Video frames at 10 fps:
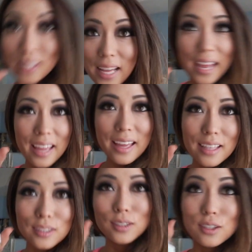Today
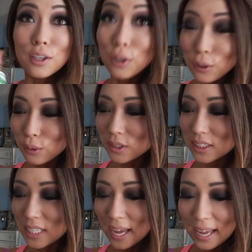is
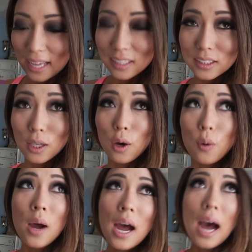Tuesday,
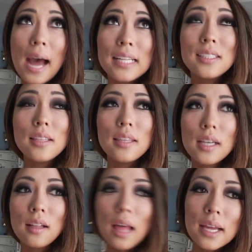so I did the
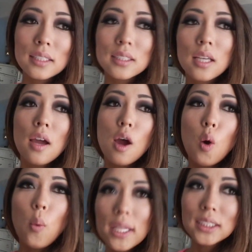cleanse
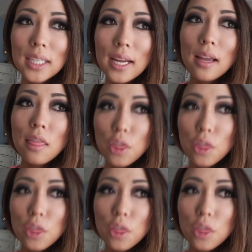Wednesday,